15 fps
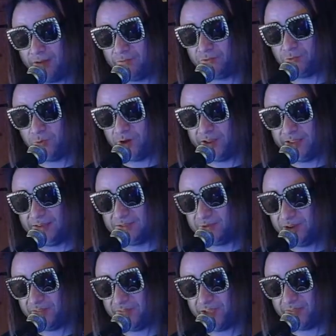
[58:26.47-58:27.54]

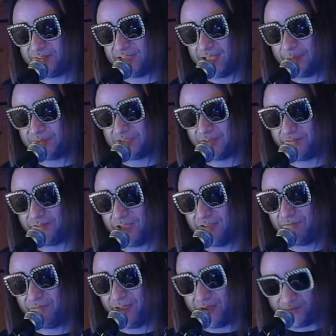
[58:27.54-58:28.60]
20-25 times I've
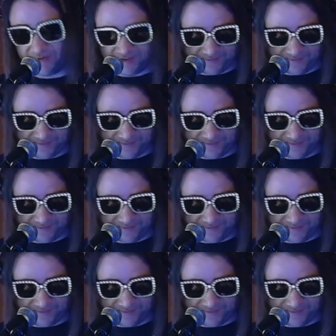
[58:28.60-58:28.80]
found.